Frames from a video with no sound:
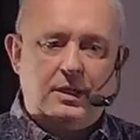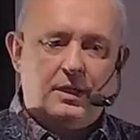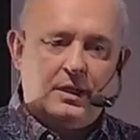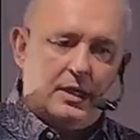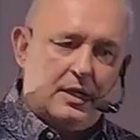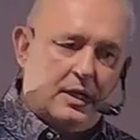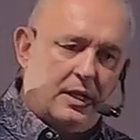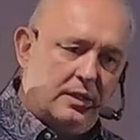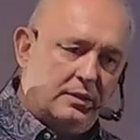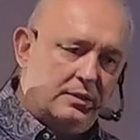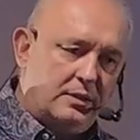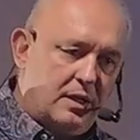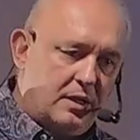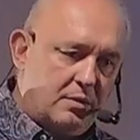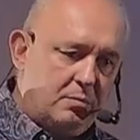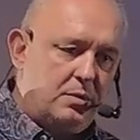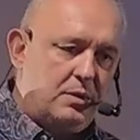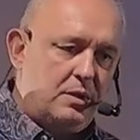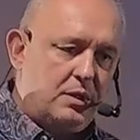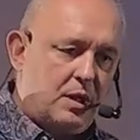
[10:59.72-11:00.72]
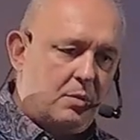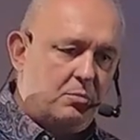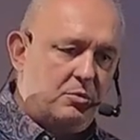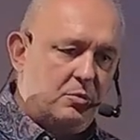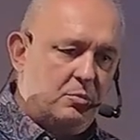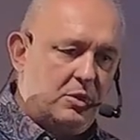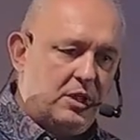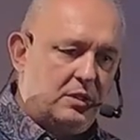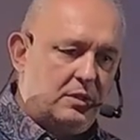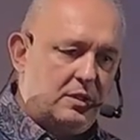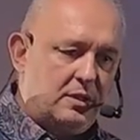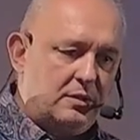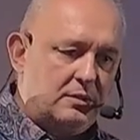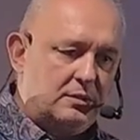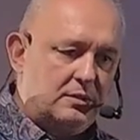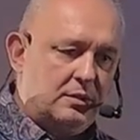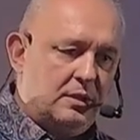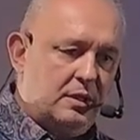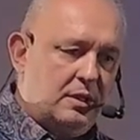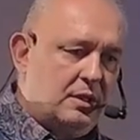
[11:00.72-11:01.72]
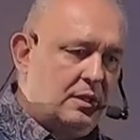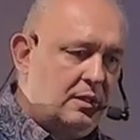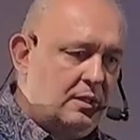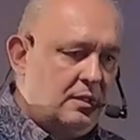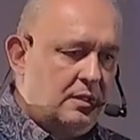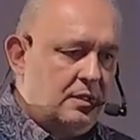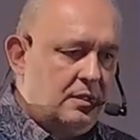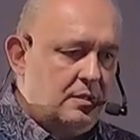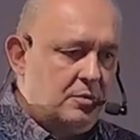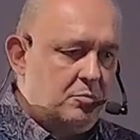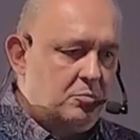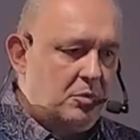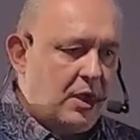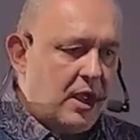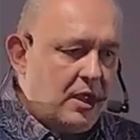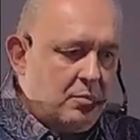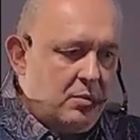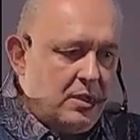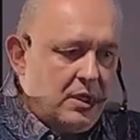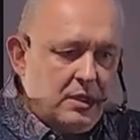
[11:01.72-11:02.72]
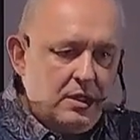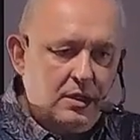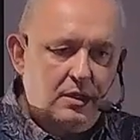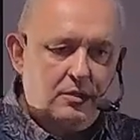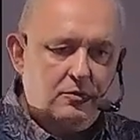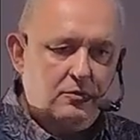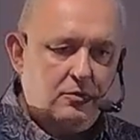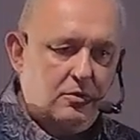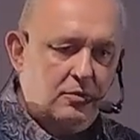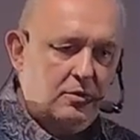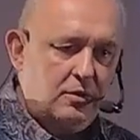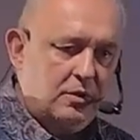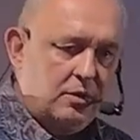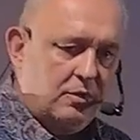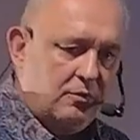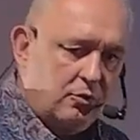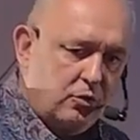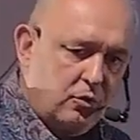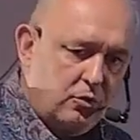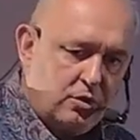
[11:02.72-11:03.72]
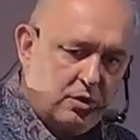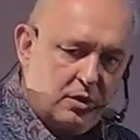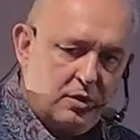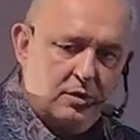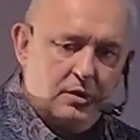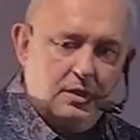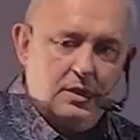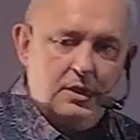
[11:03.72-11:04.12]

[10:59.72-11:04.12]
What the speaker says: raise up a couple of meters, maybe in the future,